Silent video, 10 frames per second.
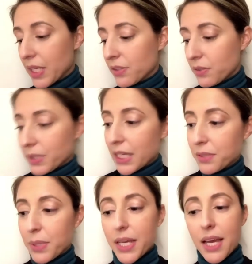So that's
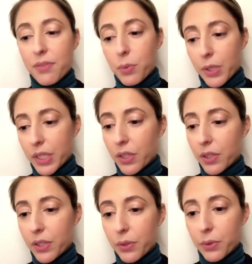why I have you working
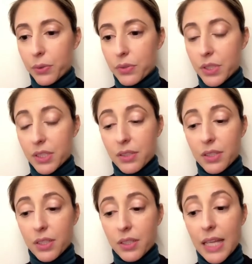on those
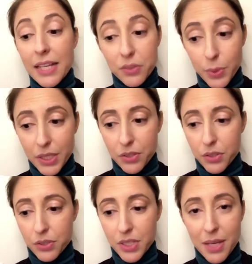last week as
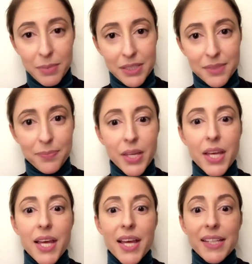your assignments.
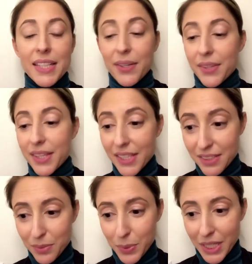Now
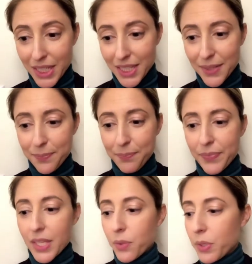this week,
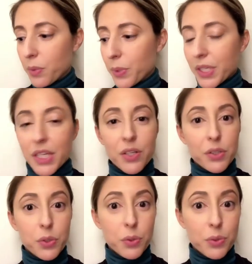we are working on
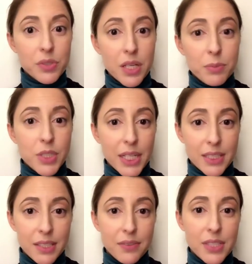goals,
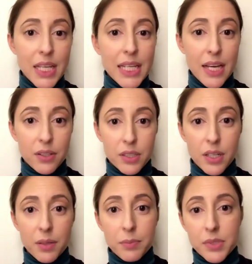objectives, and
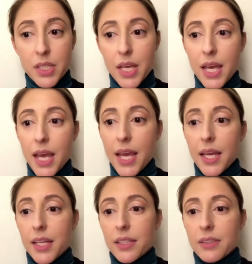outcomes.
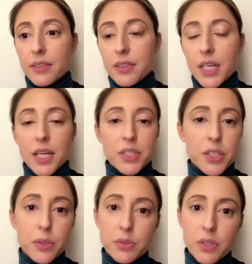And gosh,
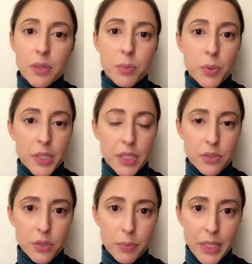those are important in
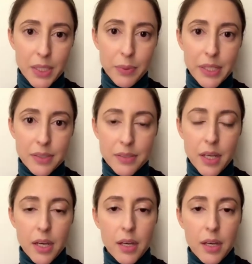so many ways.